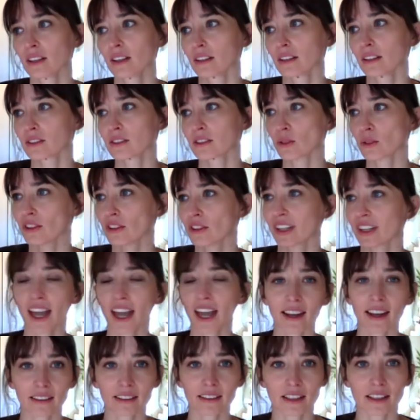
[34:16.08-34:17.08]
sort of the
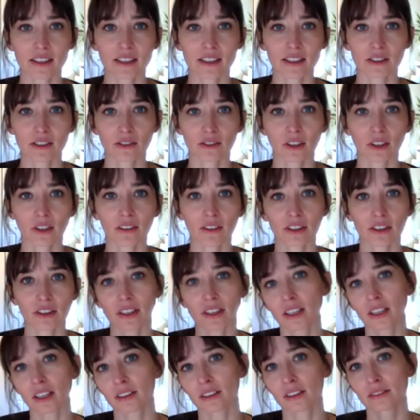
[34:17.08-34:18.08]
catalyst for
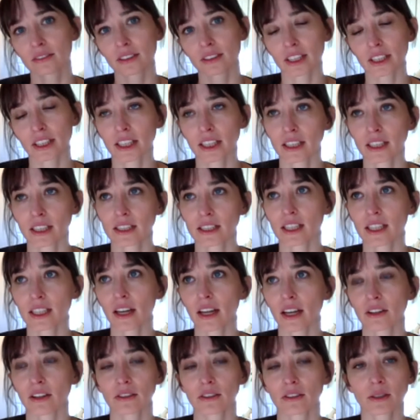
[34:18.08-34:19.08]
everything clicking
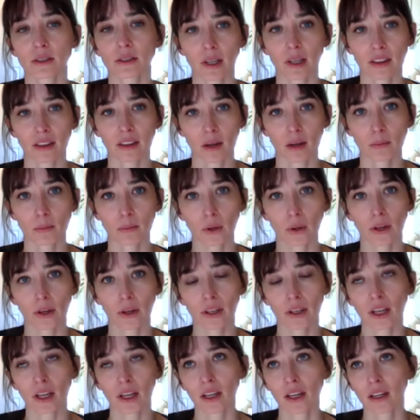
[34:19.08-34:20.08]
together to make that book.
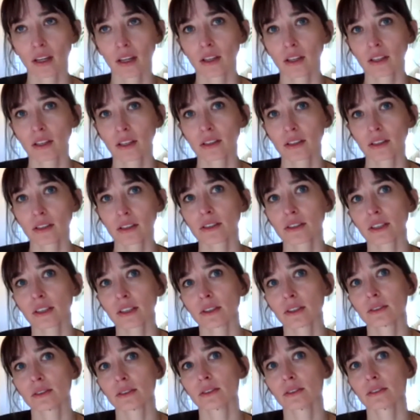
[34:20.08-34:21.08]

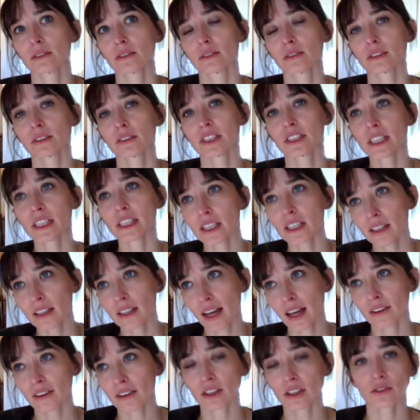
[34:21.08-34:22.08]
So seeking
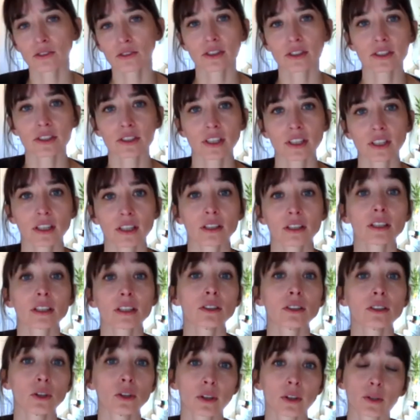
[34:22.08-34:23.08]
out interesting
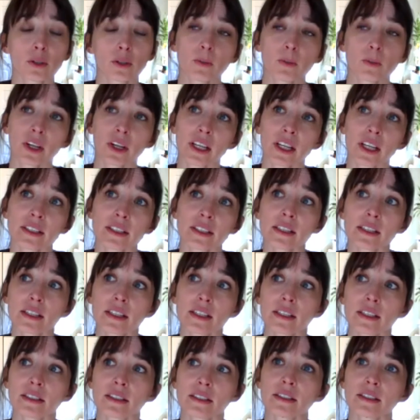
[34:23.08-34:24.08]
new
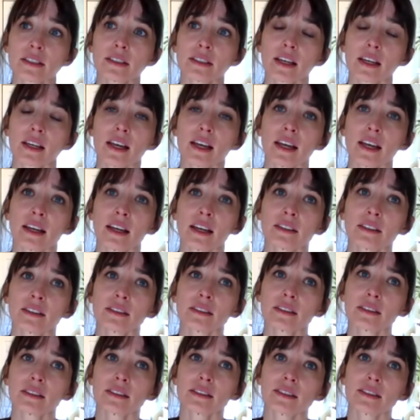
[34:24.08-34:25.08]
experiences and
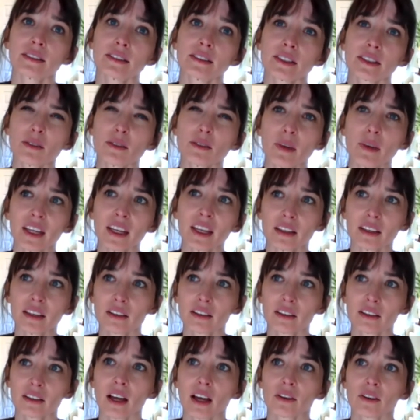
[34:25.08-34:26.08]
just making a
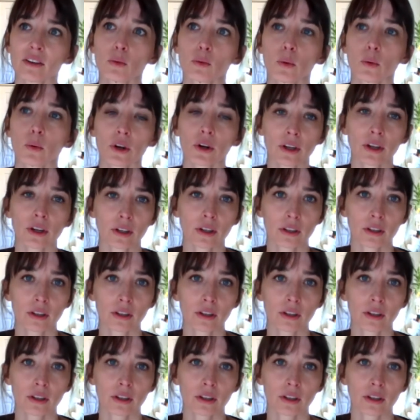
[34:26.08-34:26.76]
lot of work.